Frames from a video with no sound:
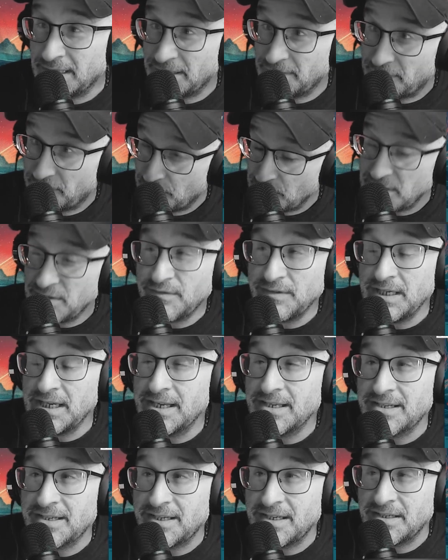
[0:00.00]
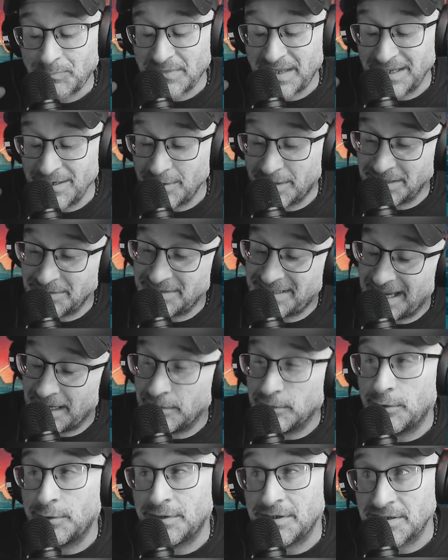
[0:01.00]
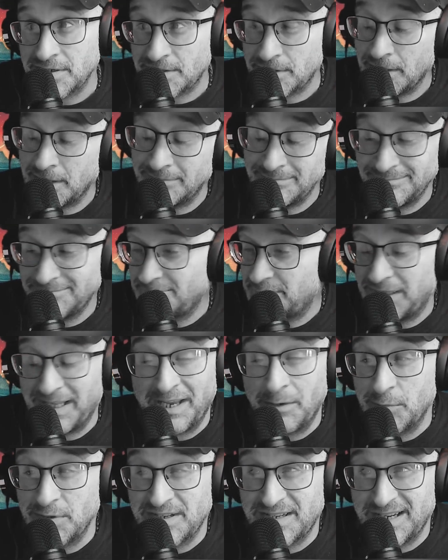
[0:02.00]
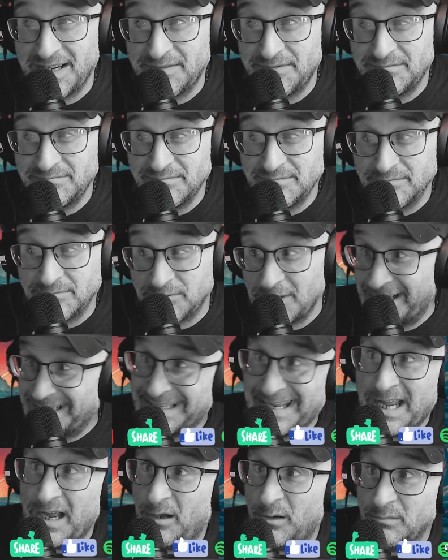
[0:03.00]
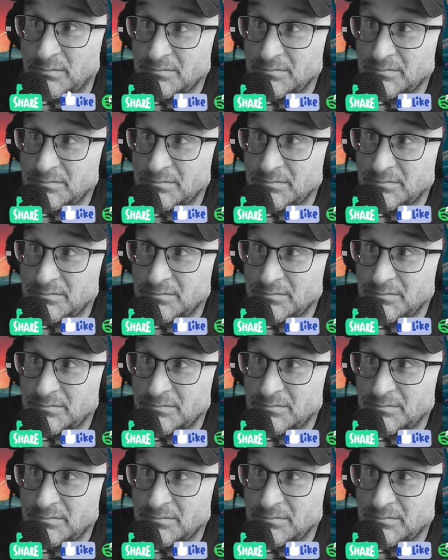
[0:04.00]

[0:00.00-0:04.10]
free VSTs that you can download and start playing with stuff right now.